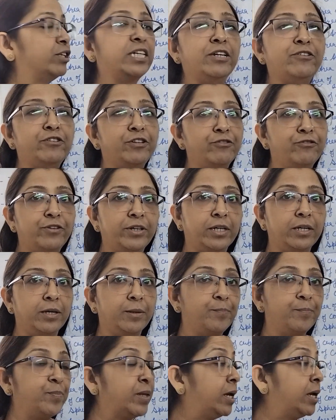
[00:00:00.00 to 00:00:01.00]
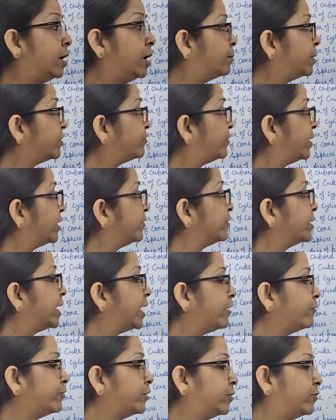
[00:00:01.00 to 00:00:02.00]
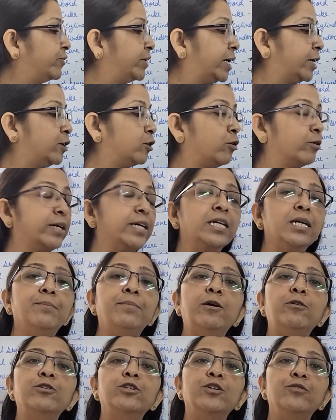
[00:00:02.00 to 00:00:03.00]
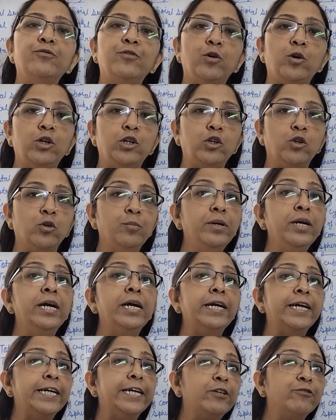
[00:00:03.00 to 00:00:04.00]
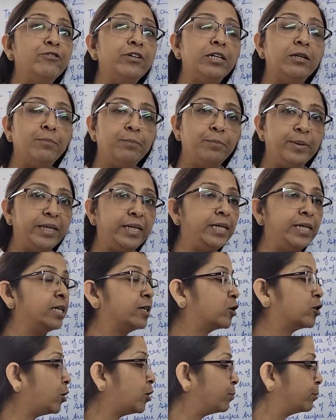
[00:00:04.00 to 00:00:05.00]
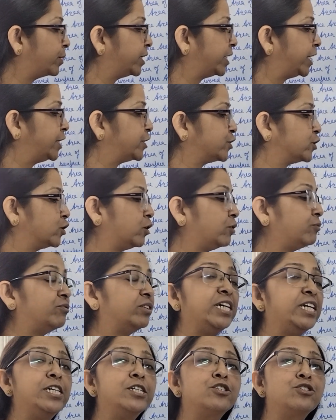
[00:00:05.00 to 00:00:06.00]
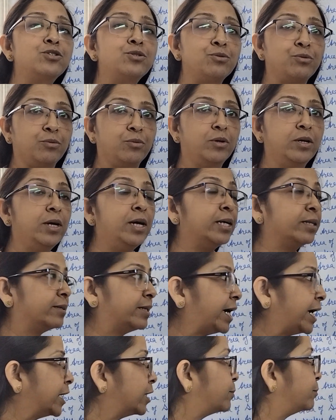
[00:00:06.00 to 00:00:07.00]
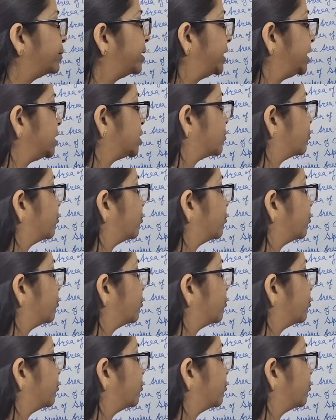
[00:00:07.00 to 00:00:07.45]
the given figure. But when we are talking about the volume, it will be combination of these two. That means